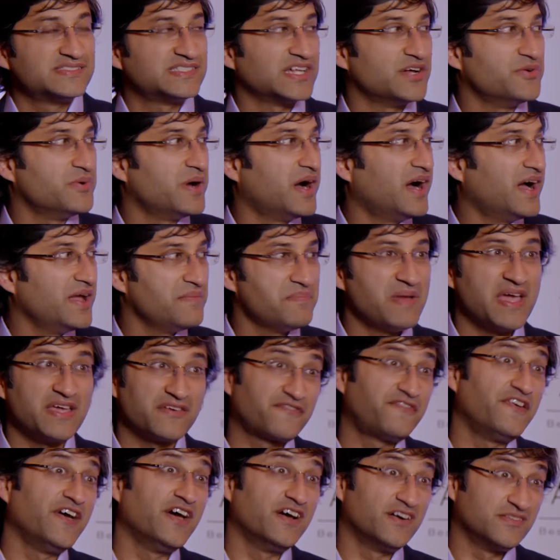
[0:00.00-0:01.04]
So I make
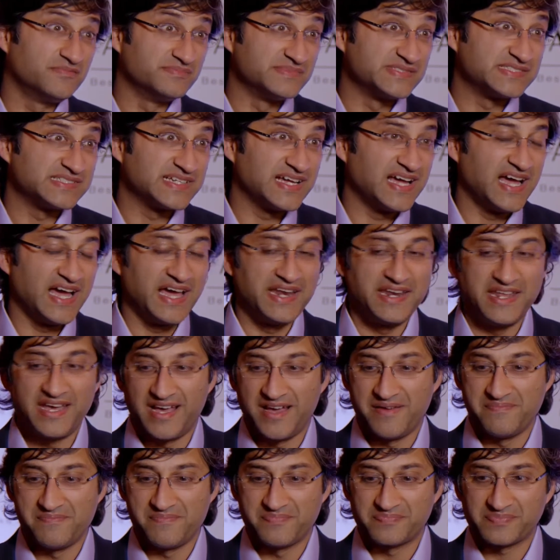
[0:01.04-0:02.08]
films, and
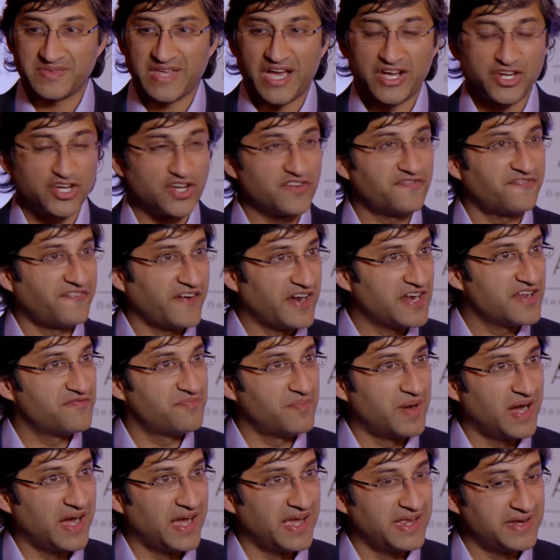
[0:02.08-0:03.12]
a good friend
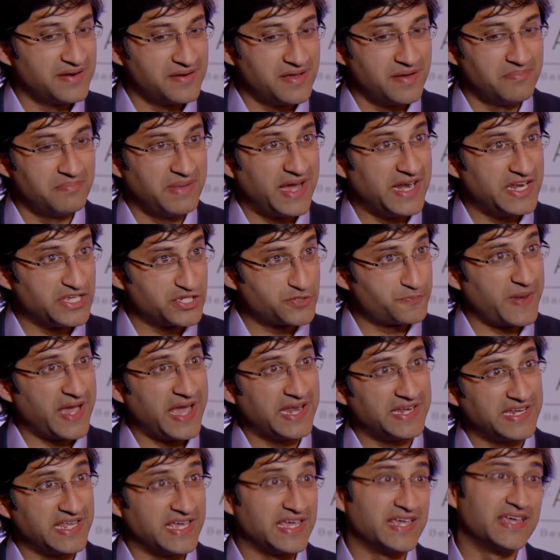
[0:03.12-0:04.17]
of mine, Manish
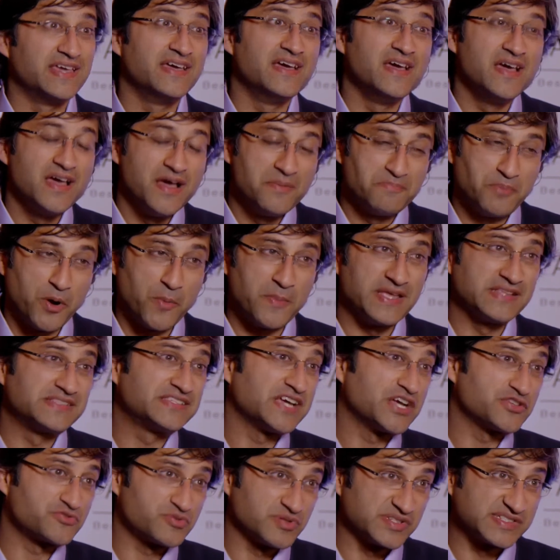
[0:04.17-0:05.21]
Pandey, put me in
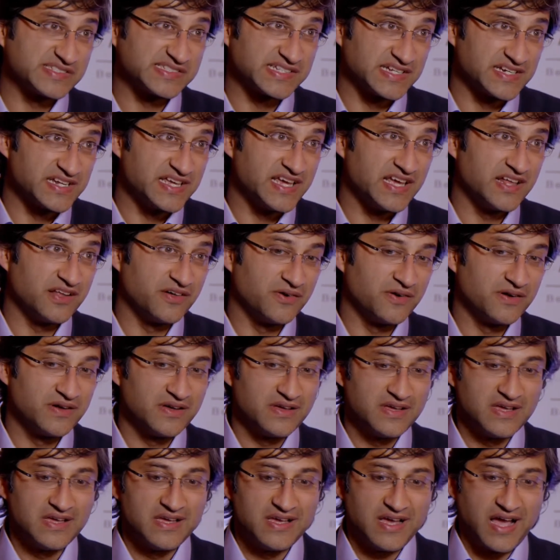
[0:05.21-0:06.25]
touch with Sunil.
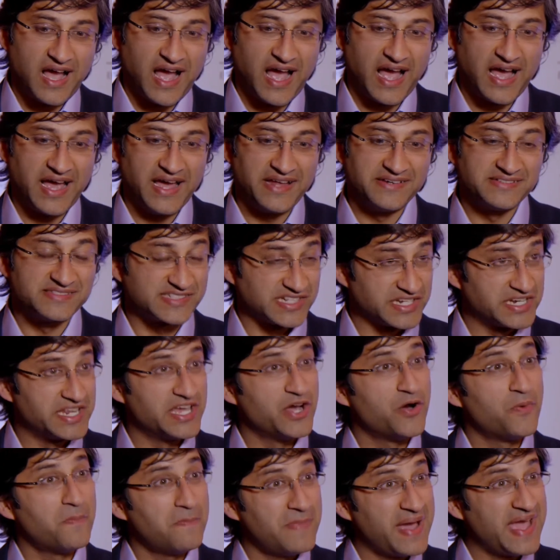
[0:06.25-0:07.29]
And
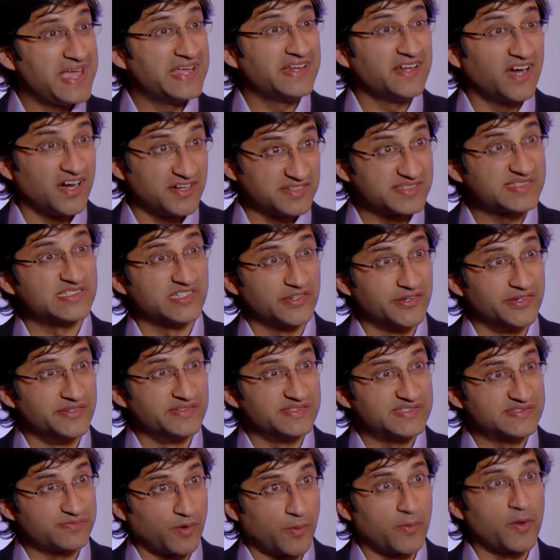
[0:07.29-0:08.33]
Sunil made our
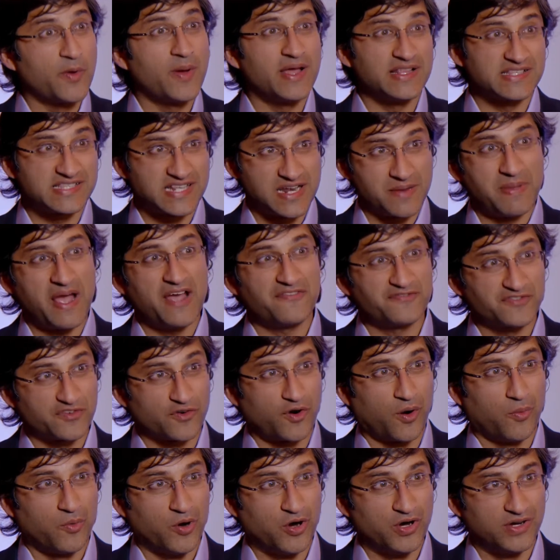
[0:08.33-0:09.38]
suits when we went to the BAFTA
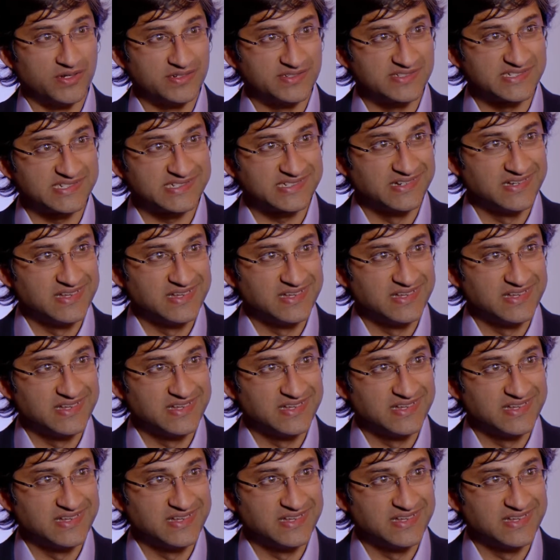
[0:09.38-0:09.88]
Awards.